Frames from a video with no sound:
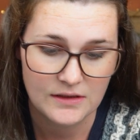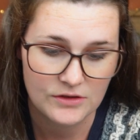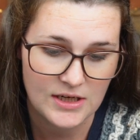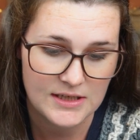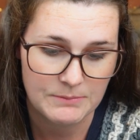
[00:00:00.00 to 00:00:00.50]

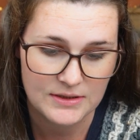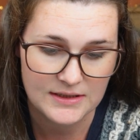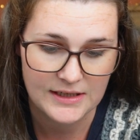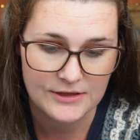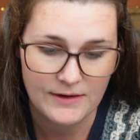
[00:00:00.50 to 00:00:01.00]
chest bust
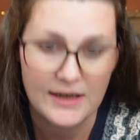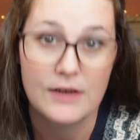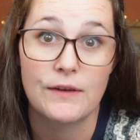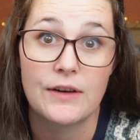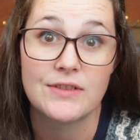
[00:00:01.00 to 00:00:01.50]
size of
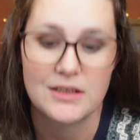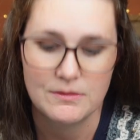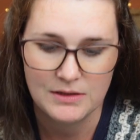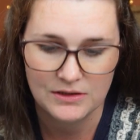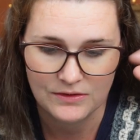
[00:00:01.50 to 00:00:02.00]
85
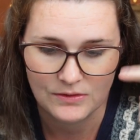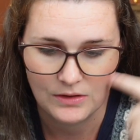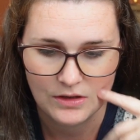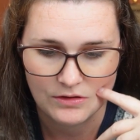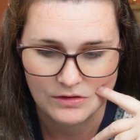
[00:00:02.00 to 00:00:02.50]
centimeters to
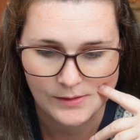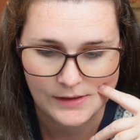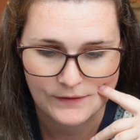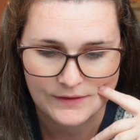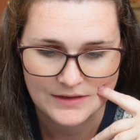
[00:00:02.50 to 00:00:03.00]

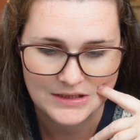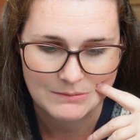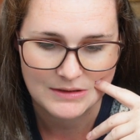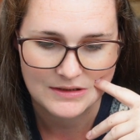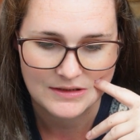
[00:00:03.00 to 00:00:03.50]
125
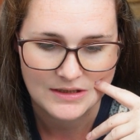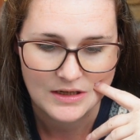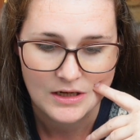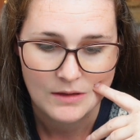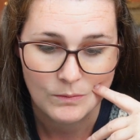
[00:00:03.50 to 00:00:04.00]
centimeters
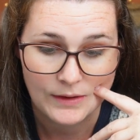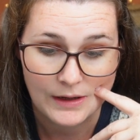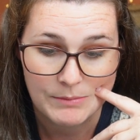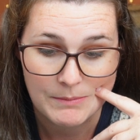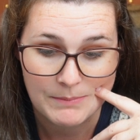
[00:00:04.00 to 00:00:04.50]
without
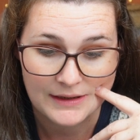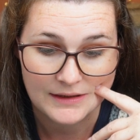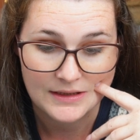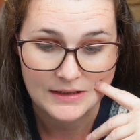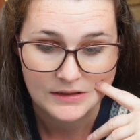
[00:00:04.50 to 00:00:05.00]
being
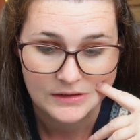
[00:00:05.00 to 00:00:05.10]
baggy,